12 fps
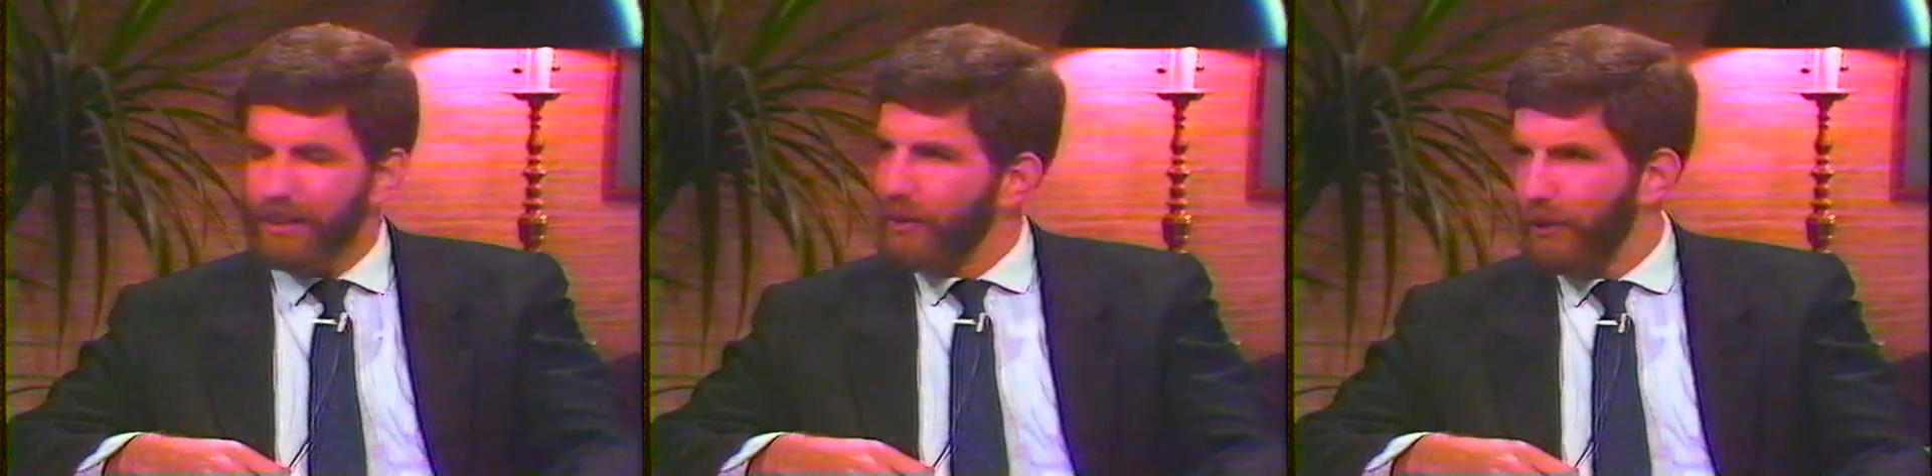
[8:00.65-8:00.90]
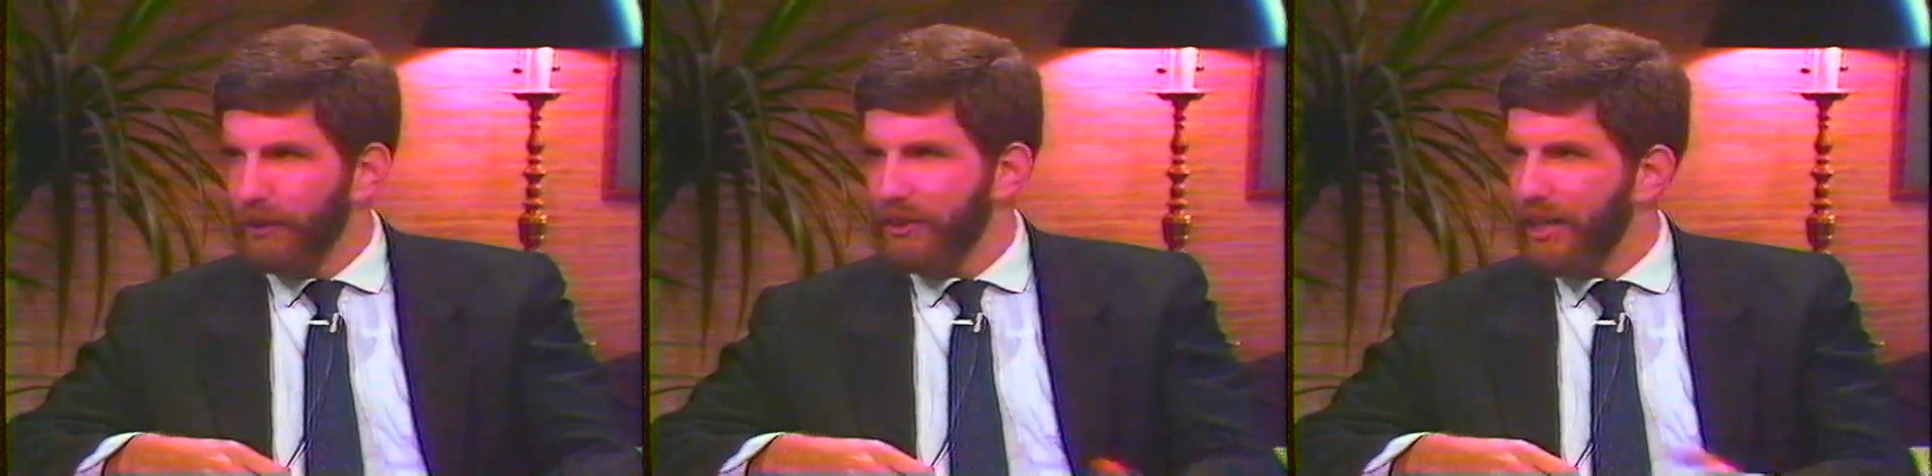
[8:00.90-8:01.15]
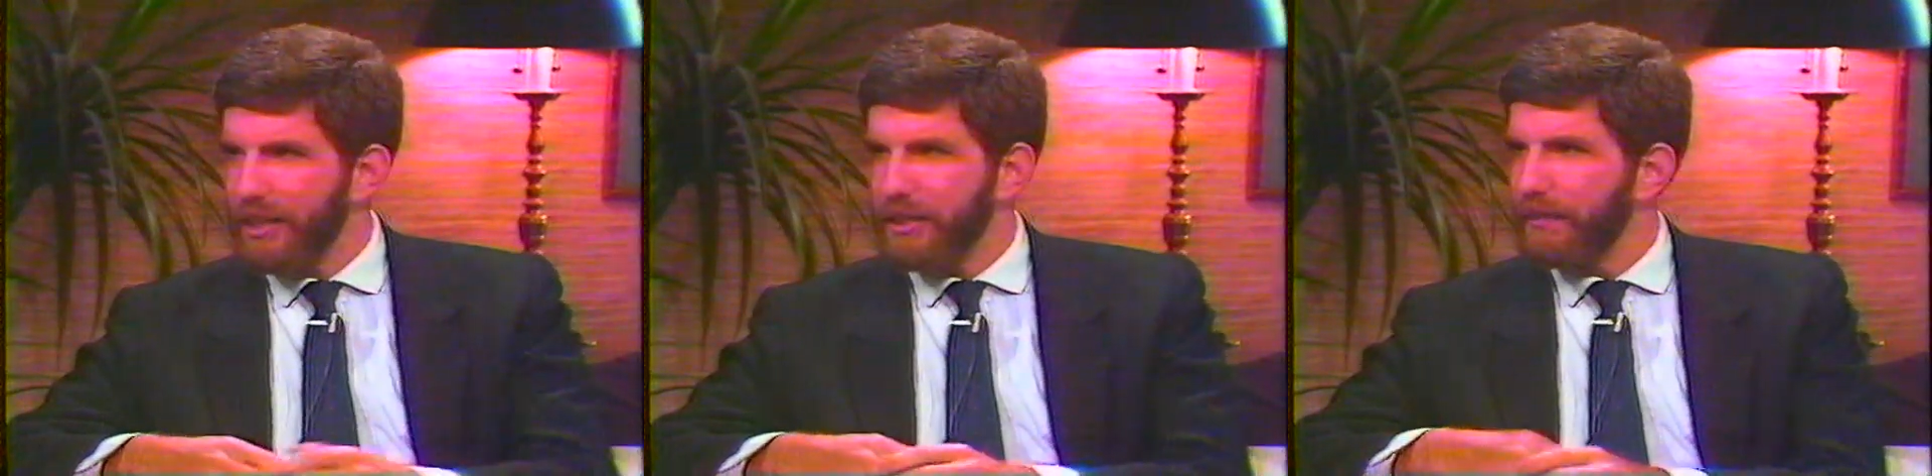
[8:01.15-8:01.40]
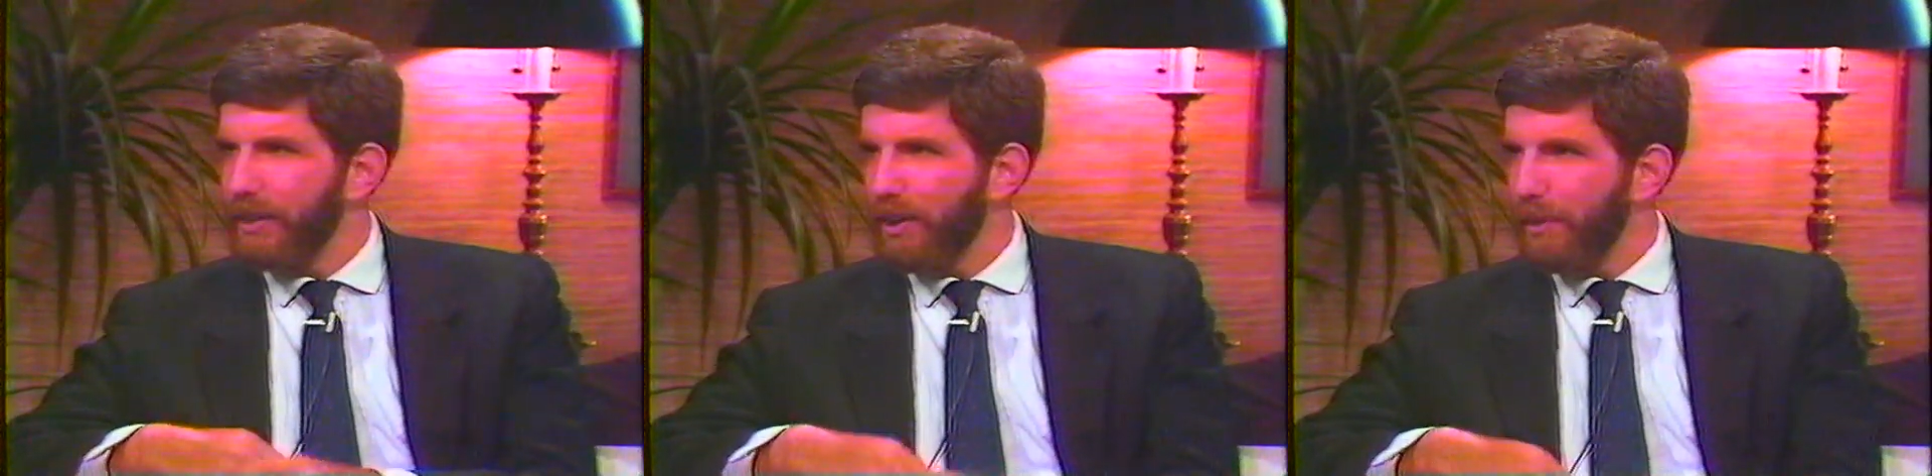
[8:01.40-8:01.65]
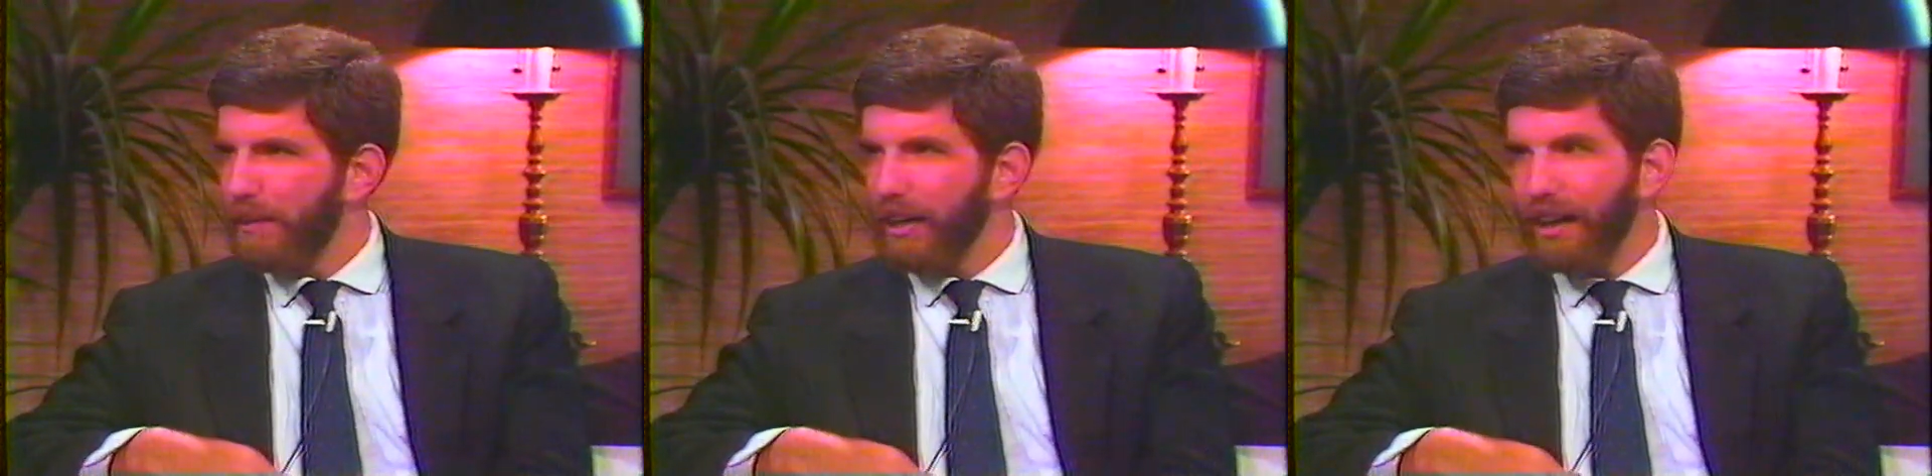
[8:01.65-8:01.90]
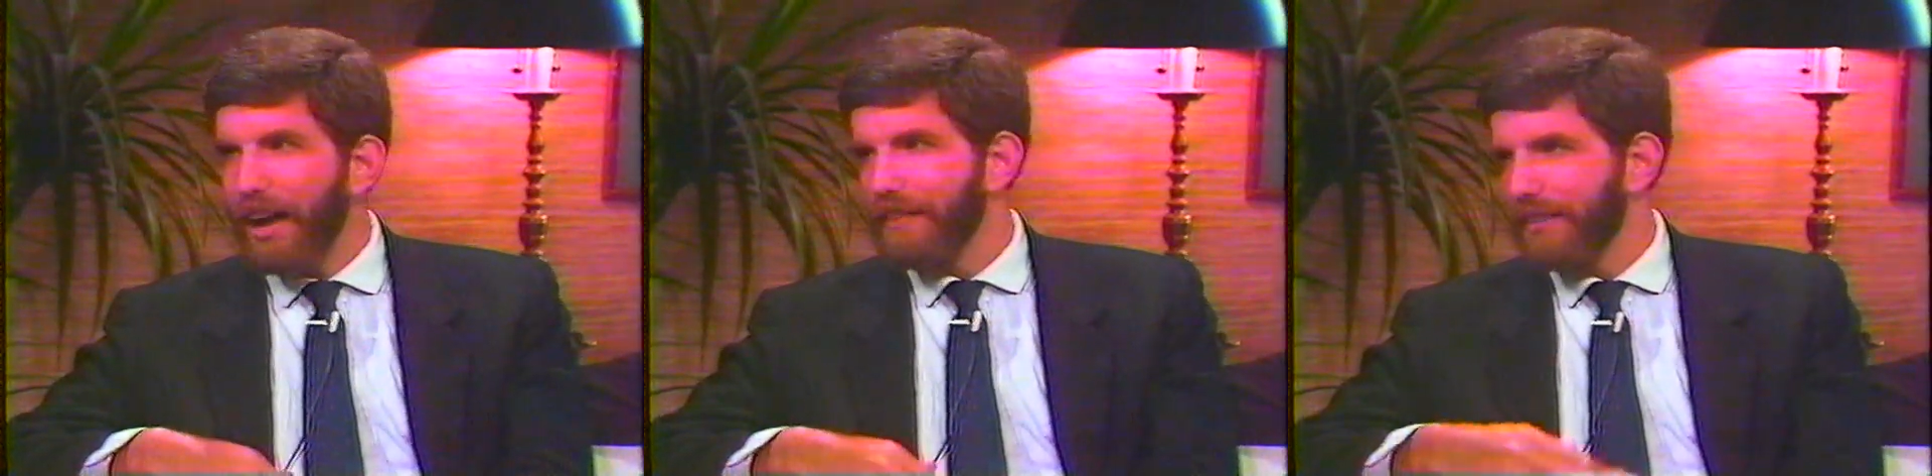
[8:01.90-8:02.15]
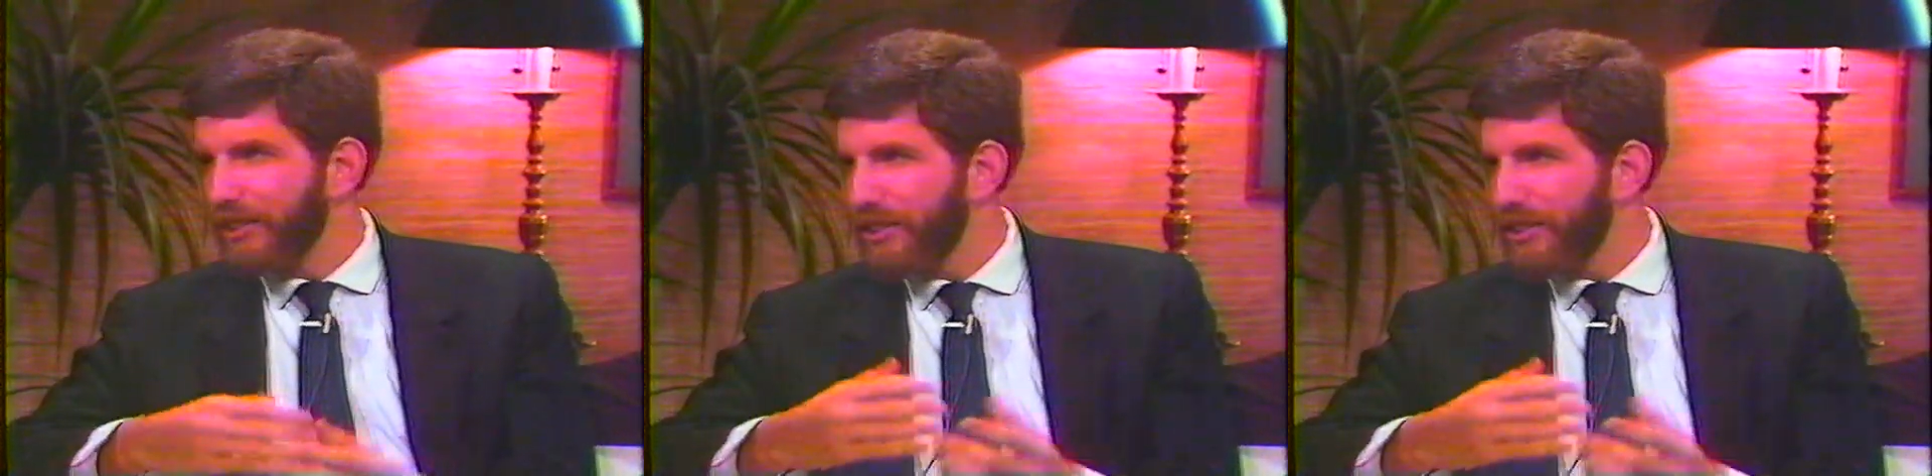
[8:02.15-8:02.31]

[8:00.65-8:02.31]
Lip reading: the Old Testament all my life.